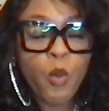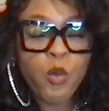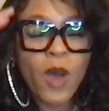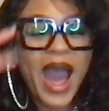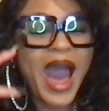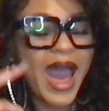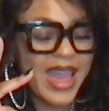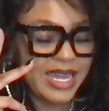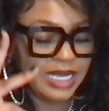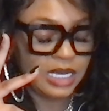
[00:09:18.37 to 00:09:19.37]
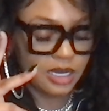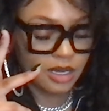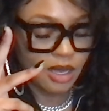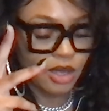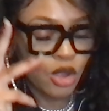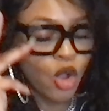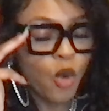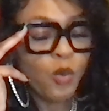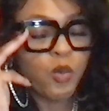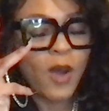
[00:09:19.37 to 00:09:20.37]
Why?
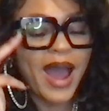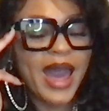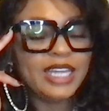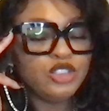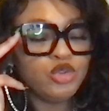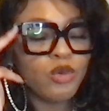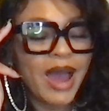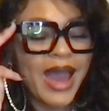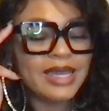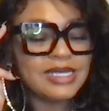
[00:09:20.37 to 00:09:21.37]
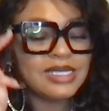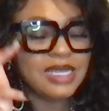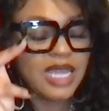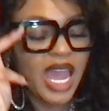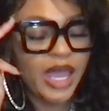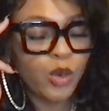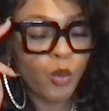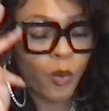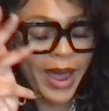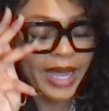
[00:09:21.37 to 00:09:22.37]
Why do I see a
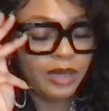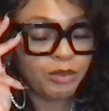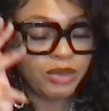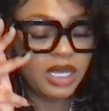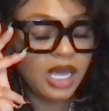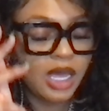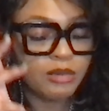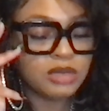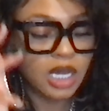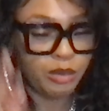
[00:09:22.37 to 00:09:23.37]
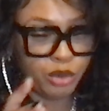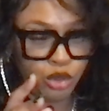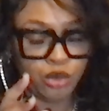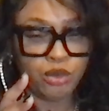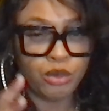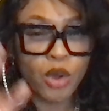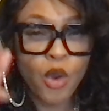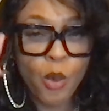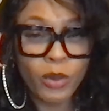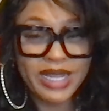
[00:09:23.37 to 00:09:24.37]
white BMW
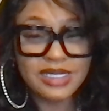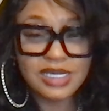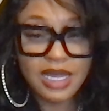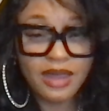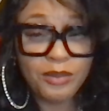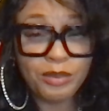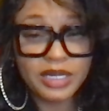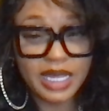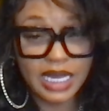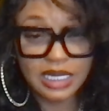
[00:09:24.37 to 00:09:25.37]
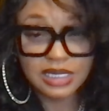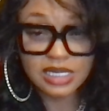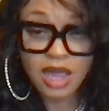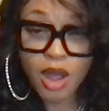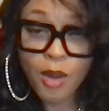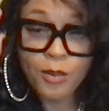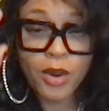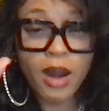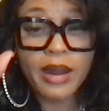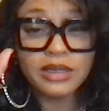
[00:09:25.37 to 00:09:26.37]
with tent plates
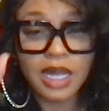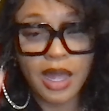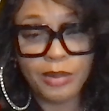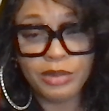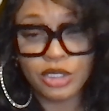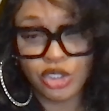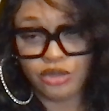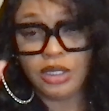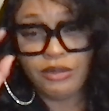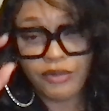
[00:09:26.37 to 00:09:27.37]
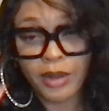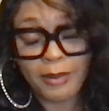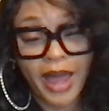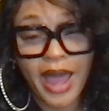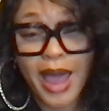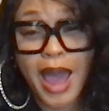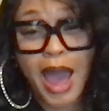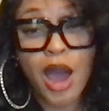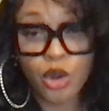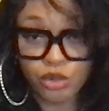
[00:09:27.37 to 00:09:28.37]
parked up the street from my
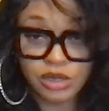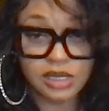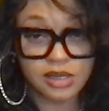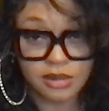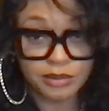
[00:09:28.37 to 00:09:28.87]
house?